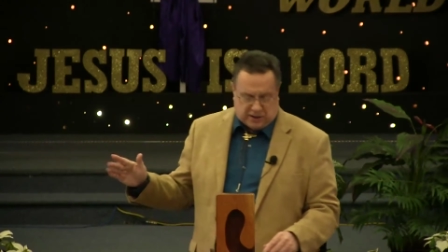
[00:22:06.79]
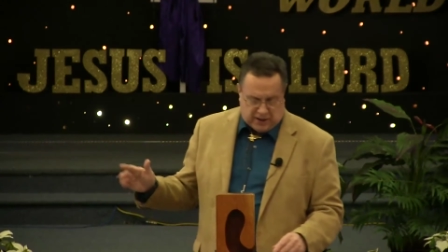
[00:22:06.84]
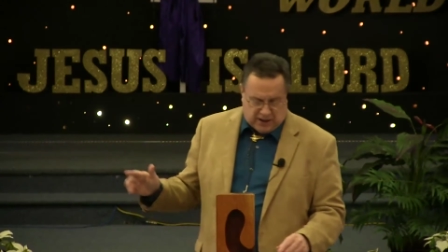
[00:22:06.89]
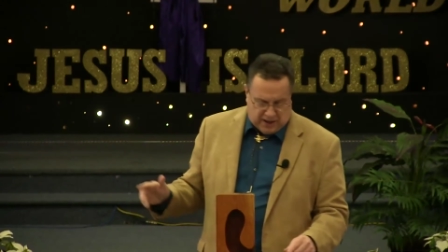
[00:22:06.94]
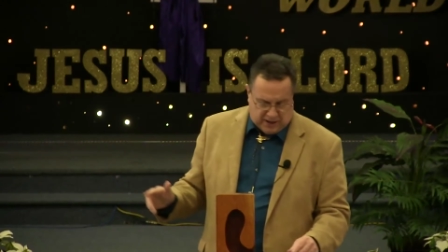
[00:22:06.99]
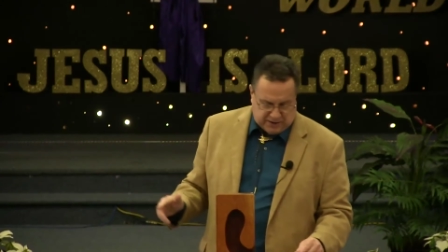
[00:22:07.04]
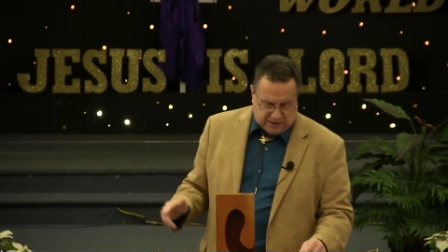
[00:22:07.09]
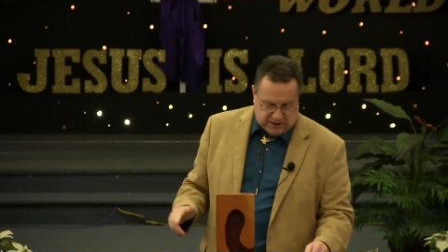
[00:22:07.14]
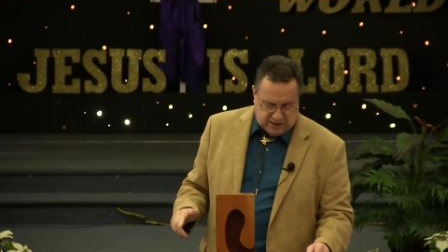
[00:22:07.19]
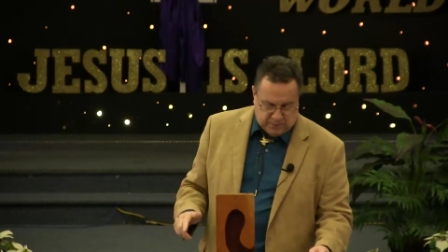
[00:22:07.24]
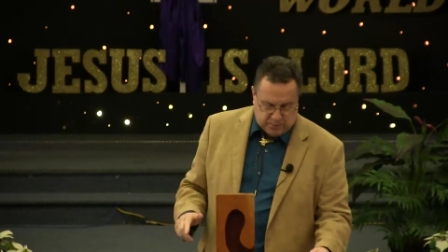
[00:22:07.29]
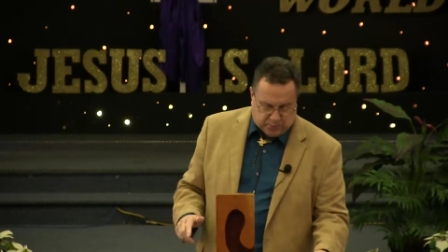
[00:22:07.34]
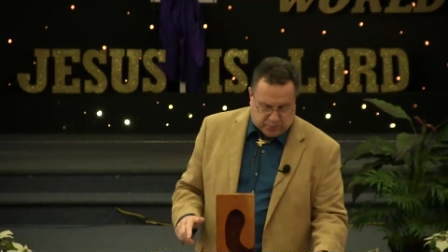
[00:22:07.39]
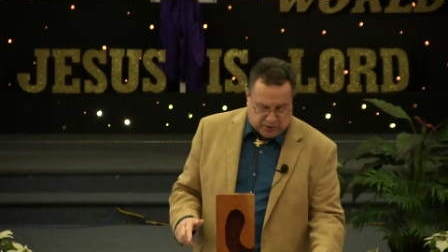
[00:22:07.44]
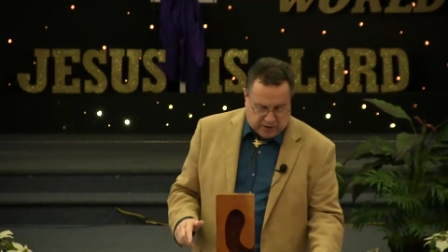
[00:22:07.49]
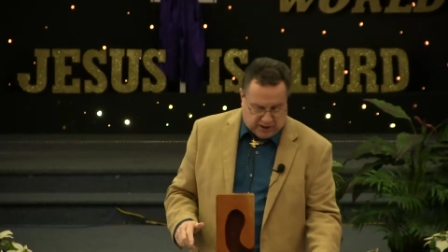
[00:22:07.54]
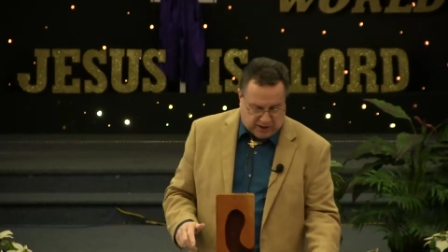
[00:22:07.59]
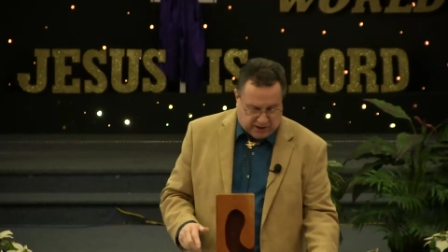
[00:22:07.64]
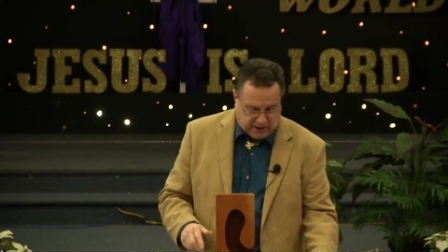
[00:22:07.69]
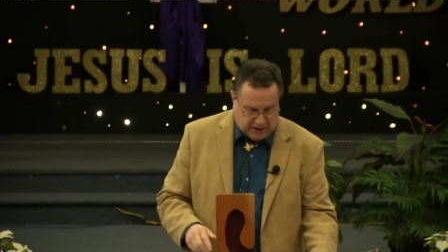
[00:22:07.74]
closet and
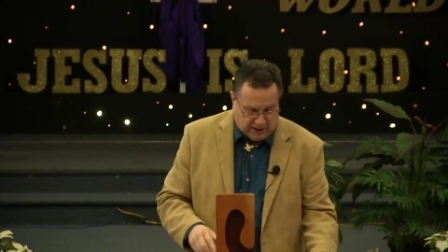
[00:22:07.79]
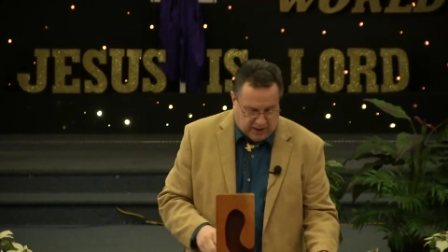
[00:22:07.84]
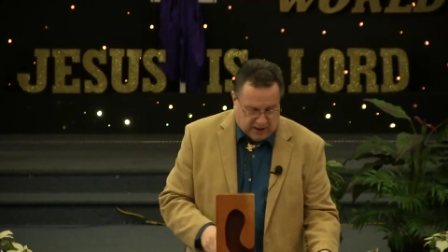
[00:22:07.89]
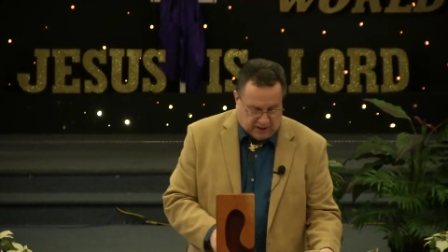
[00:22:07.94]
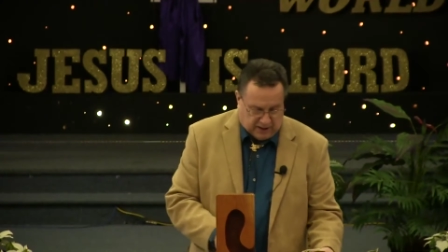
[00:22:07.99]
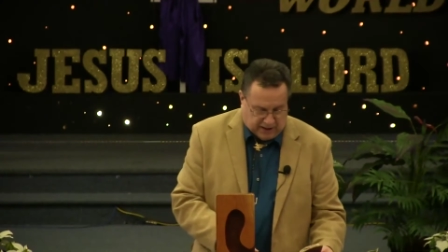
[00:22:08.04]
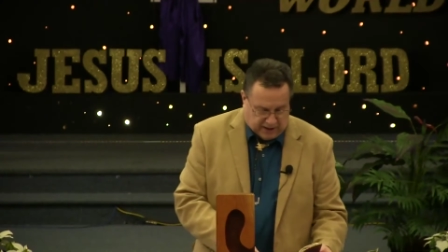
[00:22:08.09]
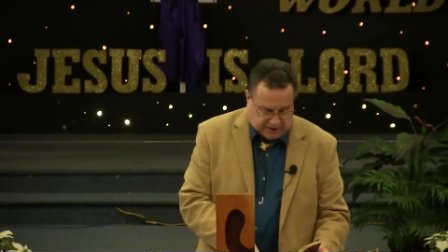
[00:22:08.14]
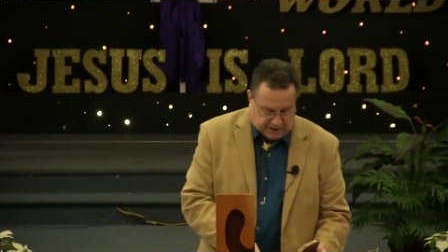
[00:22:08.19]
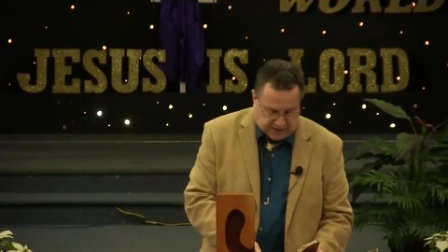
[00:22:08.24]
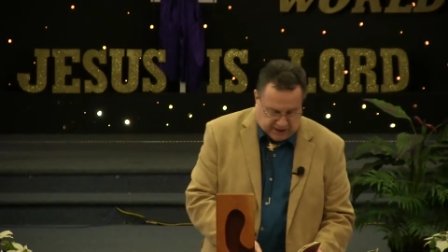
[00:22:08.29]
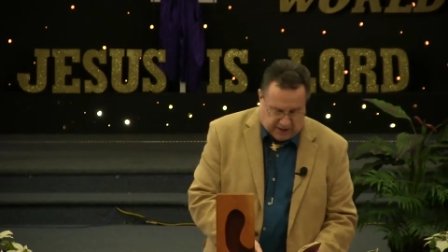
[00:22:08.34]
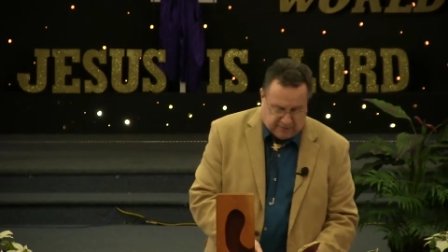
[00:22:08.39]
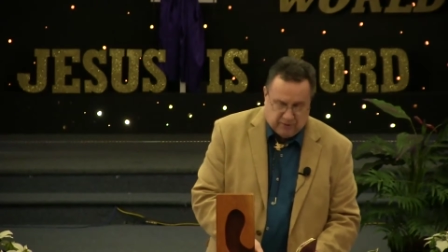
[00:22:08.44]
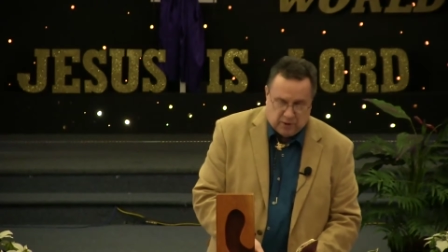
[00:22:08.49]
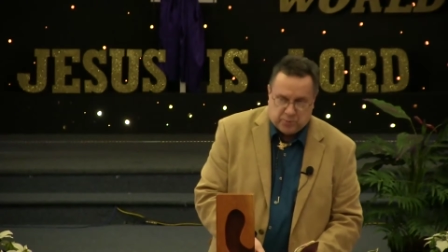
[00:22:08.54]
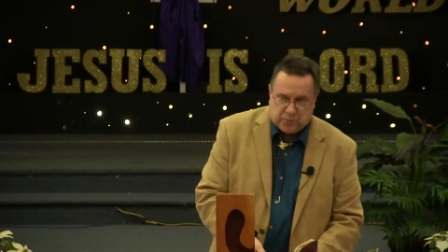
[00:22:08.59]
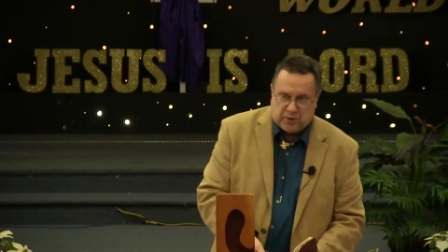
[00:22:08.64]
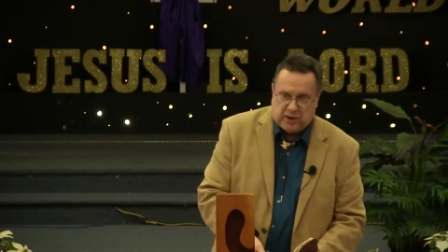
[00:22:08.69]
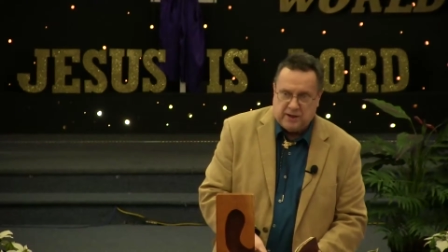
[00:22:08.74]
pray like you
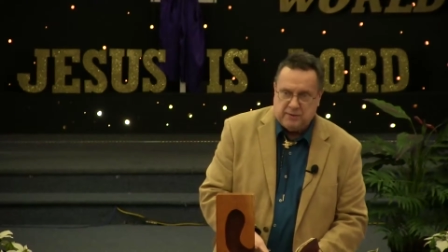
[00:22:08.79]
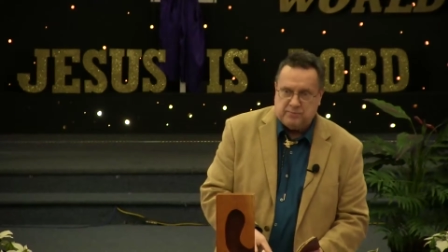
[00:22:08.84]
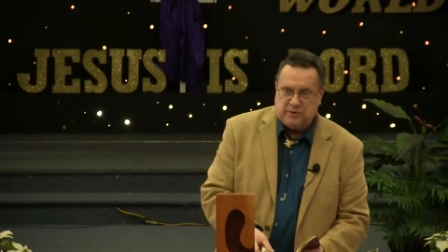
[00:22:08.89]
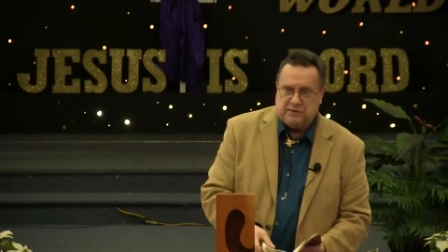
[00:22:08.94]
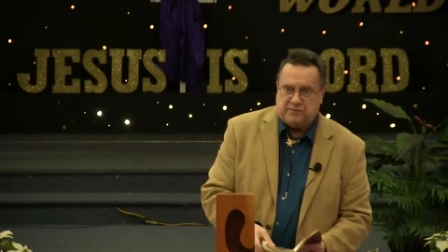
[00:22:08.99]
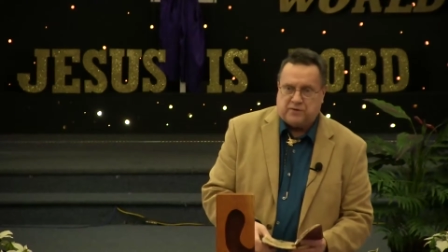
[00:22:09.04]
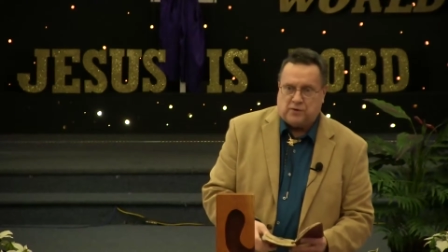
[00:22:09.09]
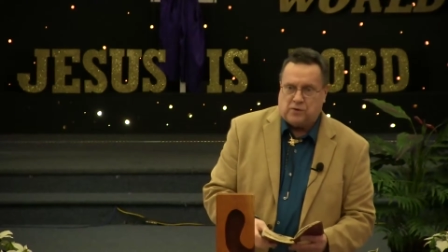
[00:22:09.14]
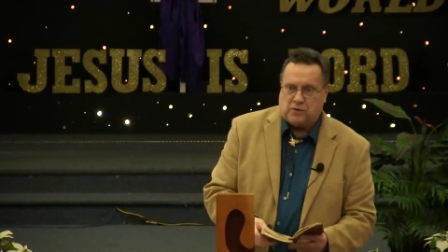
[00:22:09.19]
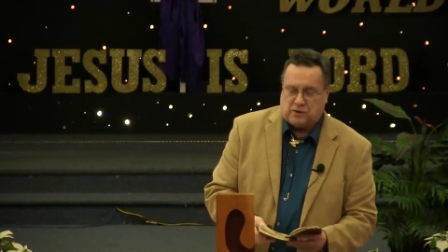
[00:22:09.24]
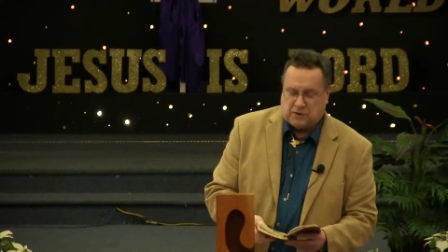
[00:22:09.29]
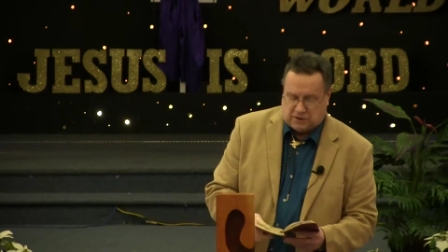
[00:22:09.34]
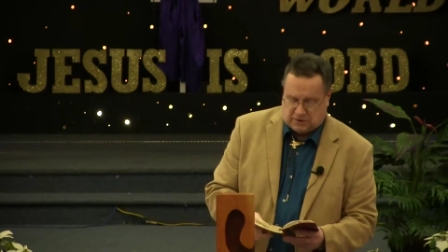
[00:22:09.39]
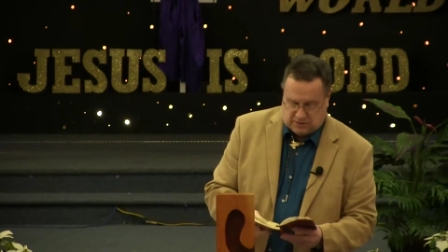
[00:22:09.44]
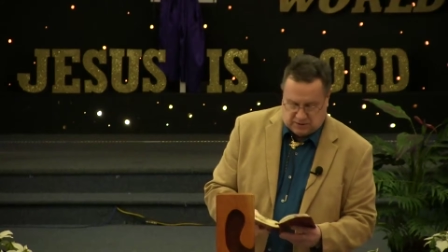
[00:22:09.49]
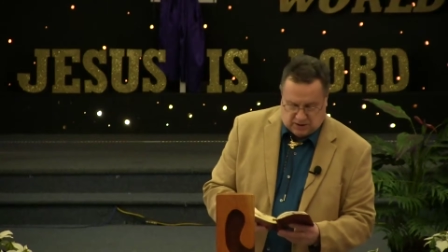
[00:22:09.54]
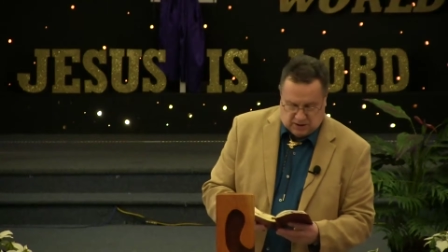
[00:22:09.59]
never prayed before.